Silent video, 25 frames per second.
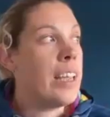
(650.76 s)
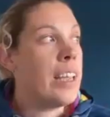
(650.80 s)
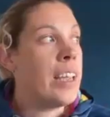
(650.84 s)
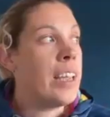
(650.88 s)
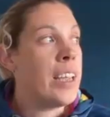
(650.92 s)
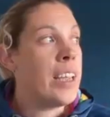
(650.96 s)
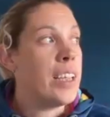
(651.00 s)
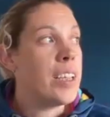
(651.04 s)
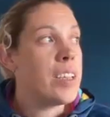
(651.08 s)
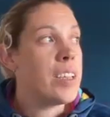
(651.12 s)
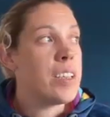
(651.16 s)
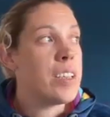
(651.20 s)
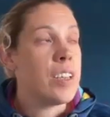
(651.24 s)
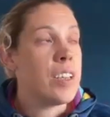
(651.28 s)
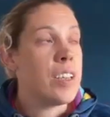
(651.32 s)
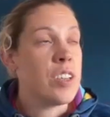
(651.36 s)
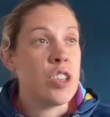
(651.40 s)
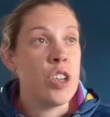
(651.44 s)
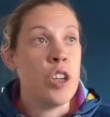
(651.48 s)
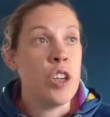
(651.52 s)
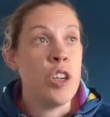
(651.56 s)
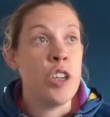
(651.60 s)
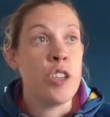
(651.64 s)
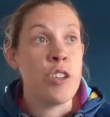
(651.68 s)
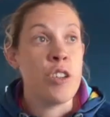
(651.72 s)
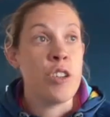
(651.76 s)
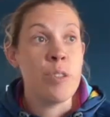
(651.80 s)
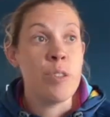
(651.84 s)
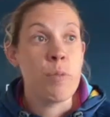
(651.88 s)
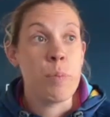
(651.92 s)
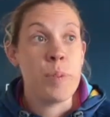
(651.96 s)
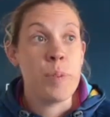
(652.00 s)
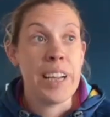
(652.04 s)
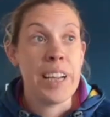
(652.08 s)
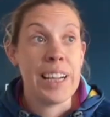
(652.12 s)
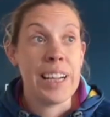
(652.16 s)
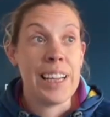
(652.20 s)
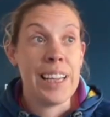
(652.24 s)
The surgeries were
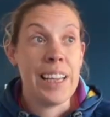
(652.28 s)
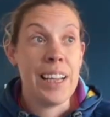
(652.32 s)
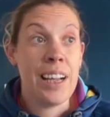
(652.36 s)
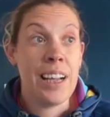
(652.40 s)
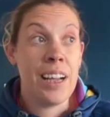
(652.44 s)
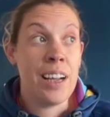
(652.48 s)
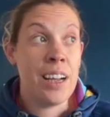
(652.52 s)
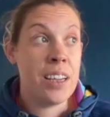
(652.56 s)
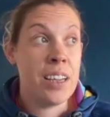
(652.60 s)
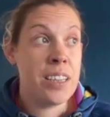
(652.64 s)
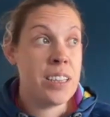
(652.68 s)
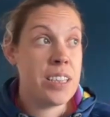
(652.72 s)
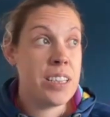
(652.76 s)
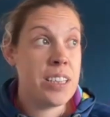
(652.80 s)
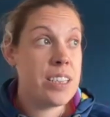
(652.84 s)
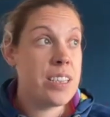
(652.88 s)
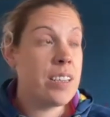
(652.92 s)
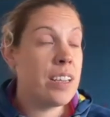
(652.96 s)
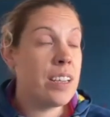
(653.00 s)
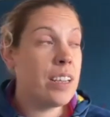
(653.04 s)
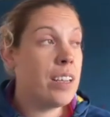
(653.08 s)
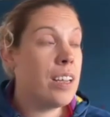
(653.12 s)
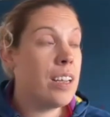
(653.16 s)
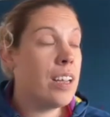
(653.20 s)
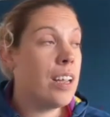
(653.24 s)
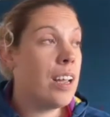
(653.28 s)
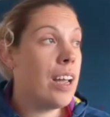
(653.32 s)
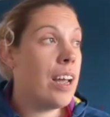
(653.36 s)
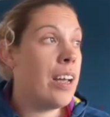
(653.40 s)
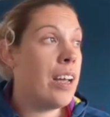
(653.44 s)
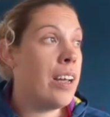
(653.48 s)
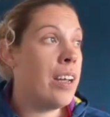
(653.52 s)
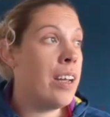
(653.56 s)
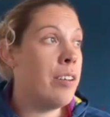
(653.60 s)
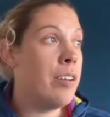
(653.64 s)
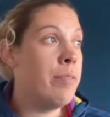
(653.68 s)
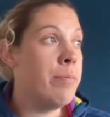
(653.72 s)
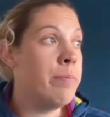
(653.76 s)
particularly hard.
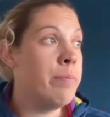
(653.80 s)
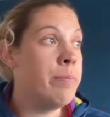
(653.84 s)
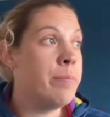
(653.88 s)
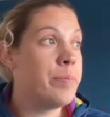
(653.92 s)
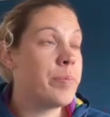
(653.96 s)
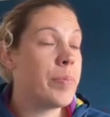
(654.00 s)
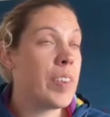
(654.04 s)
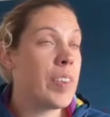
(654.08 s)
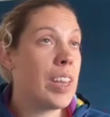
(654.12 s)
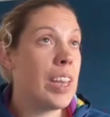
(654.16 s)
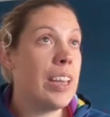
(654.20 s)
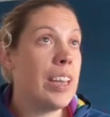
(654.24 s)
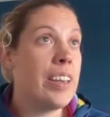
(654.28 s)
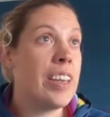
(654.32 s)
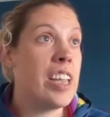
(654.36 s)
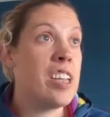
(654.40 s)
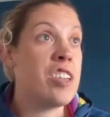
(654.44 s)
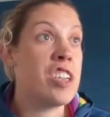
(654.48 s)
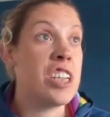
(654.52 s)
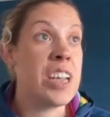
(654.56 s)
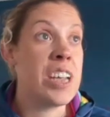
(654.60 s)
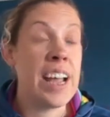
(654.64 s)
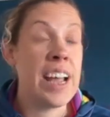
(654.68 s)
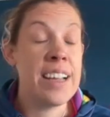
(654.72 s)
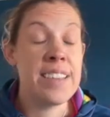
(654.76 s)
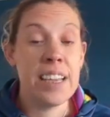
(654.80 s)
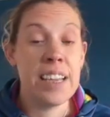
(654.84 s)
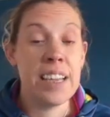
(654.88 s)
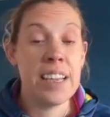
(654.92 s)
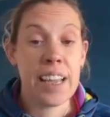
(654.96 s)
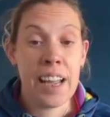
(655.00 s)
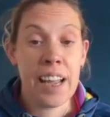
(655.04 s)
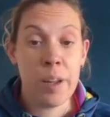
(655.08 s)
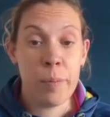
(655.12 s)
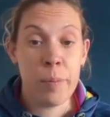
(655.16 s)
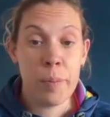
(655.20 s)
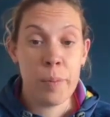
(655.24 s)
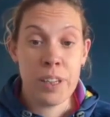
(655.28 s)
The genetic
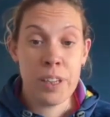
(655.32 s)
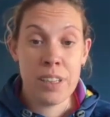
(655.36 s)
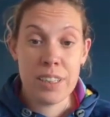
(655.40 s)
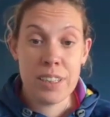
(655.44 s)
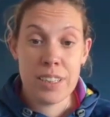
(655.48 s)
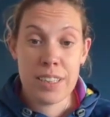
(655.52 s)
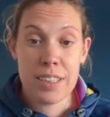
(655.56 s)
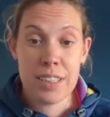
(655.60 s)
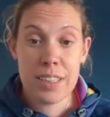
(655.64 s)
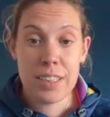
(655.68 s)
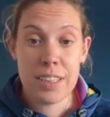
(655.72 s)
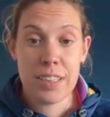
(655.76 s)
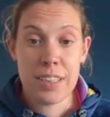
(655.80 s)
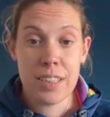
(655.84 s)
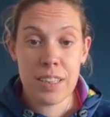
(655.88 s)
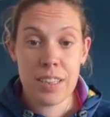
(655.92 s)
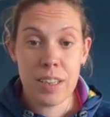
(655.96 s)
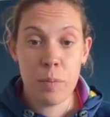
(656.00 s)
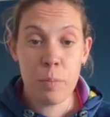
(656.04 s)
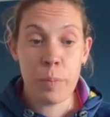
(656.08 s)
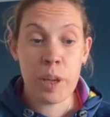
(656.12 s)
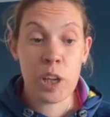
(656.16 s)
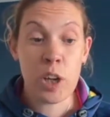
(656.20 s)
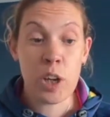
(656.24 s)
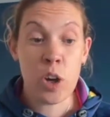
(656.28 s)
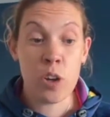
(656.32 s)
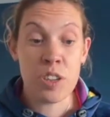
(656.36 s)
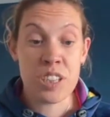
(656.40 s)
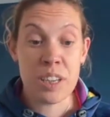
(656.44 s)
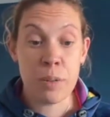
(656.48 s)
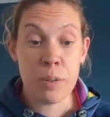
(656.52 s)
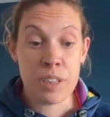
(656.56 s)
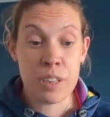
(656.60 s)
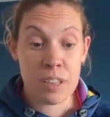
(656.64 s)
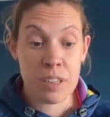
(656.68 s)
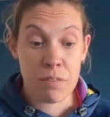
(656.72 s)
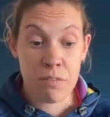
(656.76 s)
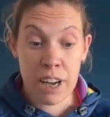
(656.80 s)
elements, because it
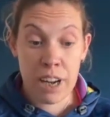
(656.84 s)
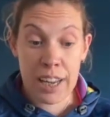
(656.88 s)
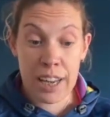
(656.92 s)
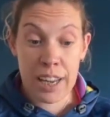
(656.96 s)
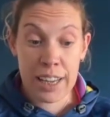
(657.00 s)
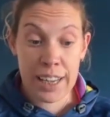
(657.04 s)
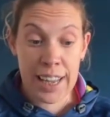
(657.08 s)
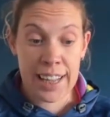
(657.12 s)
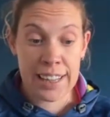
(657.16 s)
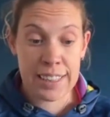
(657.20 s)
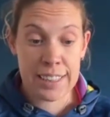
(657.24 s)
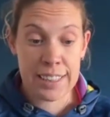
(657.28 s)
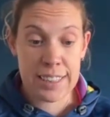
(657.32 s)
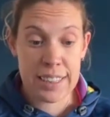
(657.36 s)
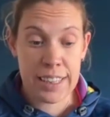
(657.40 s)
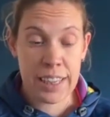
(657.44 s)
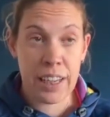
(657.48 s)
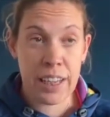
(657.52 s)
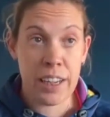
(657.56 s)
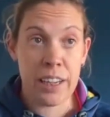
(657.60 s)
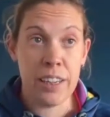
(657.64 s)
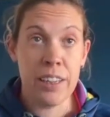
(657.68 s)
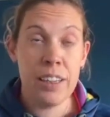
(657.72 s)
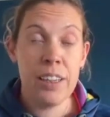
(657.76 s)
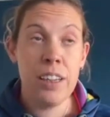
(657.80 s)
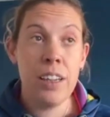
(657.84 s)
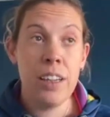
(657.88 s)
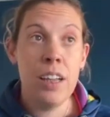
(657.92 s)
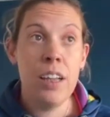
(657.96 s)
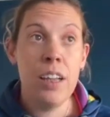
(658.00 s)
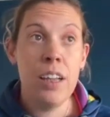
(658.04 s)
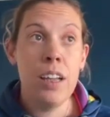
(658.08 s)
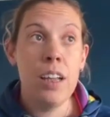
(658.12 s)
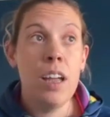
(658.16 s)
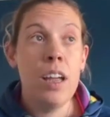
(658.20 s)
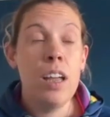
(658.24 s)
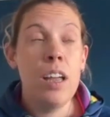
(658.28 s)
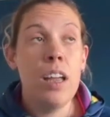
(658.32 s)
was a rare cancer,
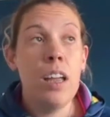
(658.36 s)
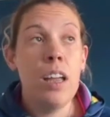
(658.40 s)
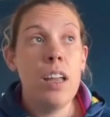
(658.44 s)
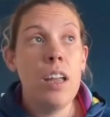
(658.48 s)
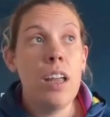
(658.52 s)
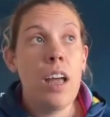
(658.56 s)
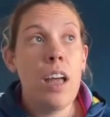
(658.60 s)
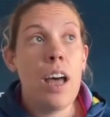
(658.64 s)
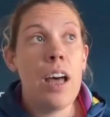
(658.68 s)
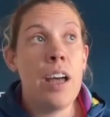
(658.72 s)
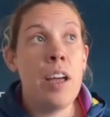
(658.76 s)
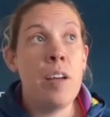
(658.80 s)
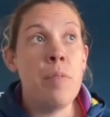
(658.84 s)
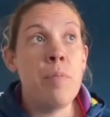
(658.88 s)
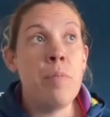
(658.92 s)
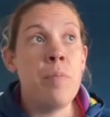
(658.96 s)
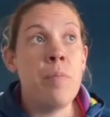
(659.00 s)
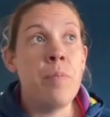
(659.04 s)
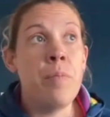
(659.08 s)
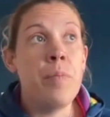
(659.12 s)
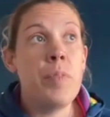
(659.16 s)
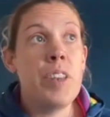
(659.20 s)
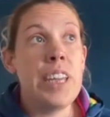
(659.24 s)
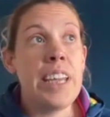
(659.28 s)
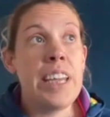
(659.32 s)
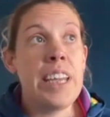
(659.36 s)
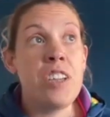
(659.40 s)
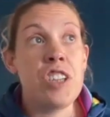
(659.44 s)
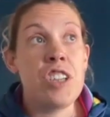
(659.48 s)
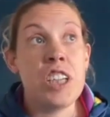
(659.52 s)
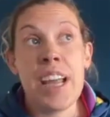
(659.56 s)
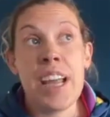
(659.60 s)
the